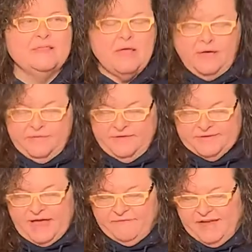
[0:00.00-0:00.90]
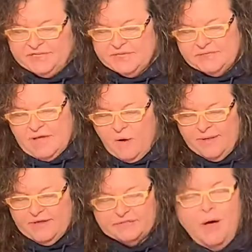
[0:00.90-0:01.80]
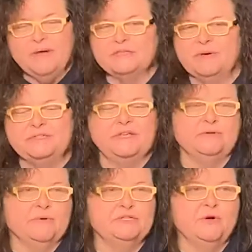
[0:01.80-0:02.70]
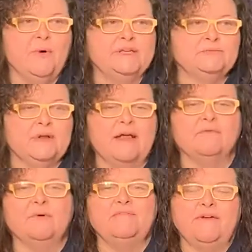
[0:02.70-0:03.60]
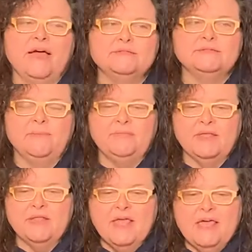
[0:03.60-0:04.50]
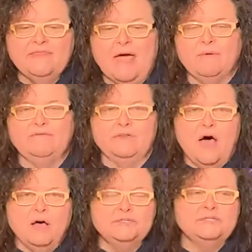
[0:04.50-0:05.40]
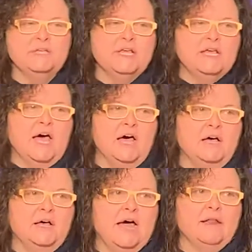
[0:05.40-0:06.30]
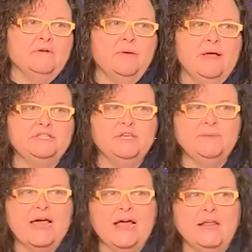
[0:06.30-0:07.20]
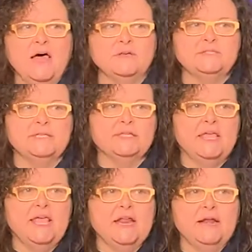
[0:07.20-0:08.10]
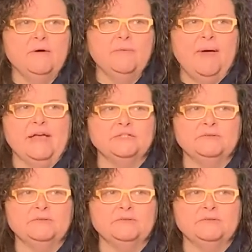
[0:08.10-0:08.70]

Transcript: the, the salvation, it's always, there's always a reason to rejoice whenever we find something that we've lost uh, I don't know about you, but I got lost as a kid. I know the pastor